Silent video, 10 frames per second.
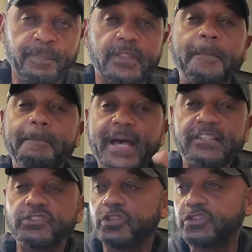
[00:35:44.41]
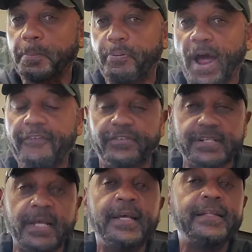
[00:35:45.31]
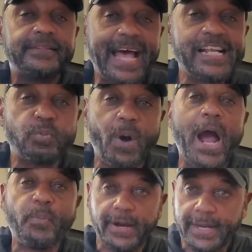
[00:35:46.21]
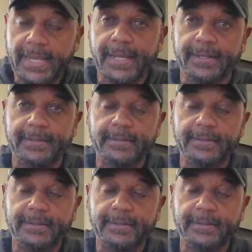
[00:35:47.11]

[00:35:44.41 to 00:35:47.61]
The messengers, the prophets. That's why we're here.